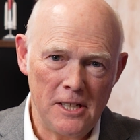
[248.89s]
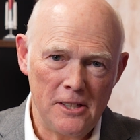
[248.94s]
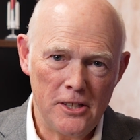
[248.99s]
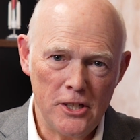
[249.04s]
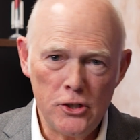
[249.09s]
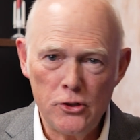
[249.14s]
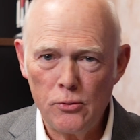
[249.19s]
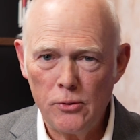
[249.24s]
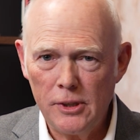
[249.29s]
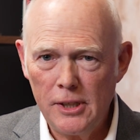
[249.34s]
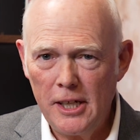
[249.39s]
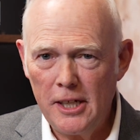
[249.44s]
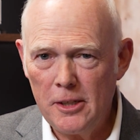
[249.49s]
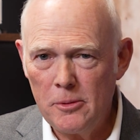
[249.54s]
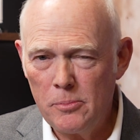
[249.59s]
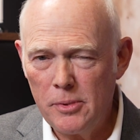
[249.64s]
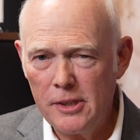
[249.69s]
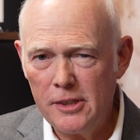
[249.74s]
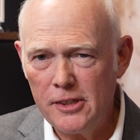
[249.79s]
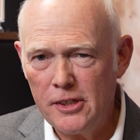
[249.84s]
This
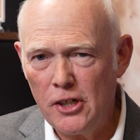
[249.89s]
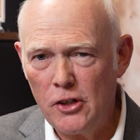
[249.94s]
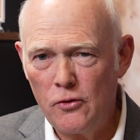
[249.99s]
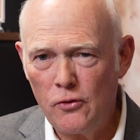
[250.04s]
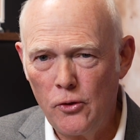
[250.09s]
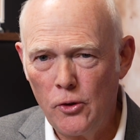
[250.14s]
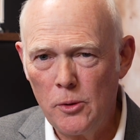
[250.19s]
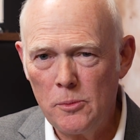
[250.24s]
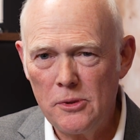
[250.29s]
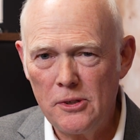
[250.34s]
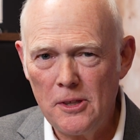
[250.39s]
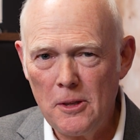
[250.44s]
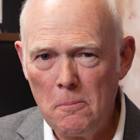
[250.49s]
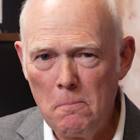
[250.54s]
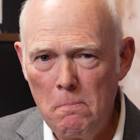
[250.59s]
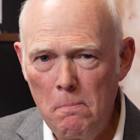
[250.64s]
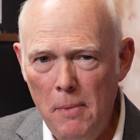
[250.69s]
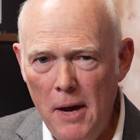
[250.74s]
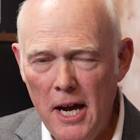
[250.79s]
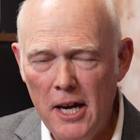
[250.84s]
reliability forms the
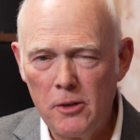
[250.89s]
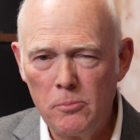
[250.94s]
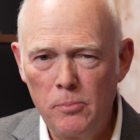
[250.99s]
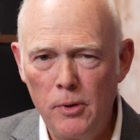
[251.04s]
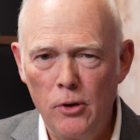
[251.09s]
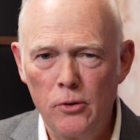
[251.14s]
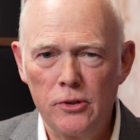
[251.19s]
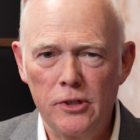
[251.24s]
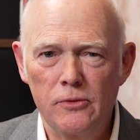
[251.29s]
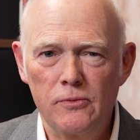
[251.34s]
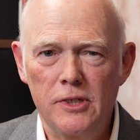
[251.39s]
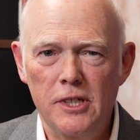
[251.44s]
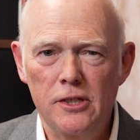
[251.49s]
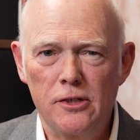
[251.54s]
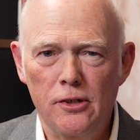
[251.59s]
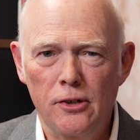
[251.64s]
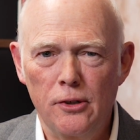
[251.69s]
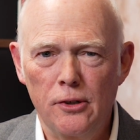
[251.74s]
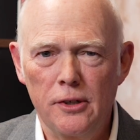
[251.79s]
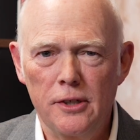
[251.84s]
backbone of
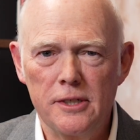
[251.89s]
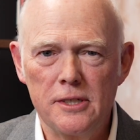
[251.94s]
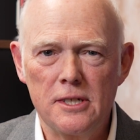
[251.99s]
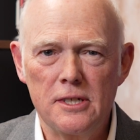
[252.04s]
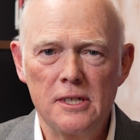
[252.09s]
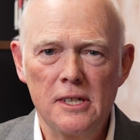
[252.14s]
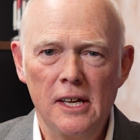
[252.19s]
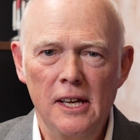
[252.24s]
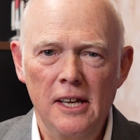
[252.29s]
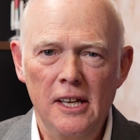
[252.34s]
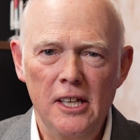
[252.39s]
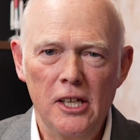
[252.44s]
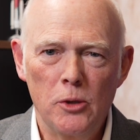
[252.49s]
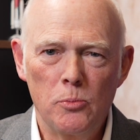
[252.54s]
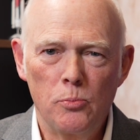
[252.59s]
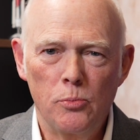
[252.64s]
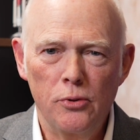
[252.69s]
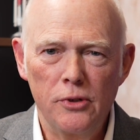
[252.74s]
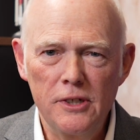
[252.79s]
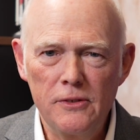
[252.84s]
deterrence.
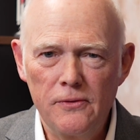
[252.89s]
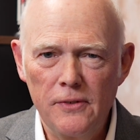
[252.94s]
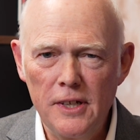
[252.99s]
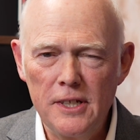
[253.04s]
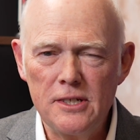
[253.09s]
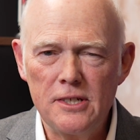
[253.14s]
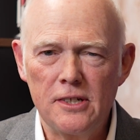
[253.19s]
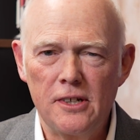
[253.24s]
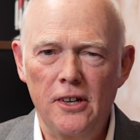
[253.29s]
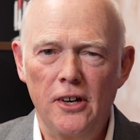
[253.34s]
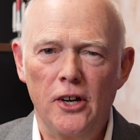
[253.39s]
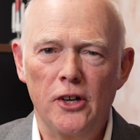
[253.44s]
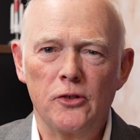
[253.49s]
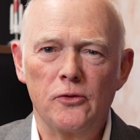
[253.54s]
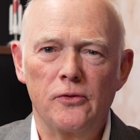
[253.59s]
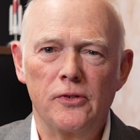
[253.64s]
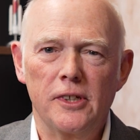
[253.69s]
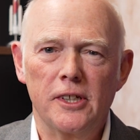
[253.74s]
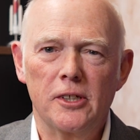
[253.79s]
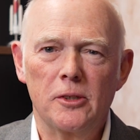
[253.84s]
It prevents
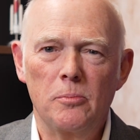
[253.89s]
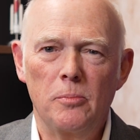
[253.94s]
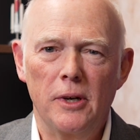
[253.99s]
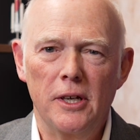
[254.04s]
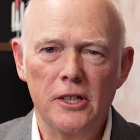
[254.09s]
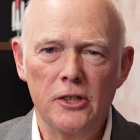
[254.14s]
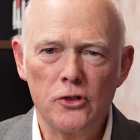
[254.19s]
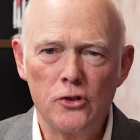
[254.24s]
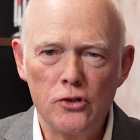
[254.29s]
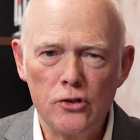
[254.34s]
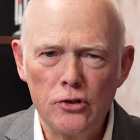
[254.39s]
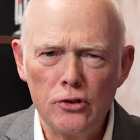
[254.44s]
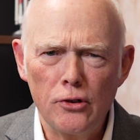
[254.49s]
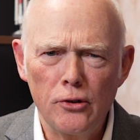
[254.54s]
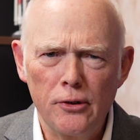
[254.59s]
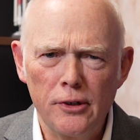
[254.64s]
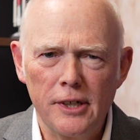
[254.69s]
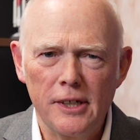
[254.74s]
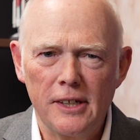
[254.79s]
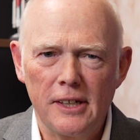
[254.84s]
conflict by
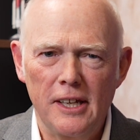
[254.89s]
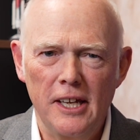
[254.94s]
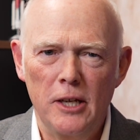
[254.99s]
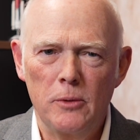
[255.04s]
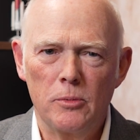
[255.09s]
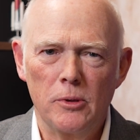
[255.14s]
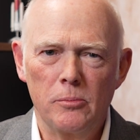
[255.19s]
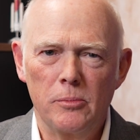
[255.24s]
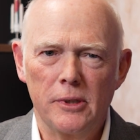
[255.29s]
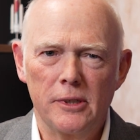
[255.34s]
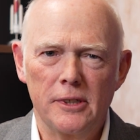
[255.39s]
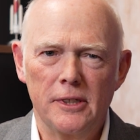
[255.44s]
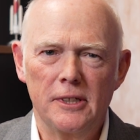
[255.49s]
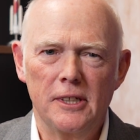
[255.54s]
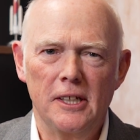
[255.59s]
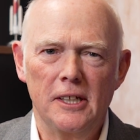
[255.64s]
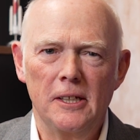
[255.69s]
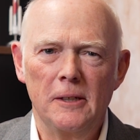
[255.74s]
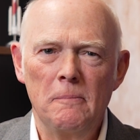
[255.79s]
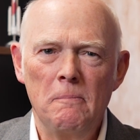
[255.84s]
ensuring
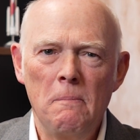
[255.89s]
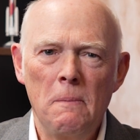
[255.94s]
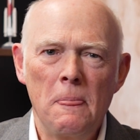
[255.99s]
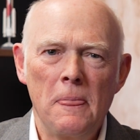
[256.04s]
capability.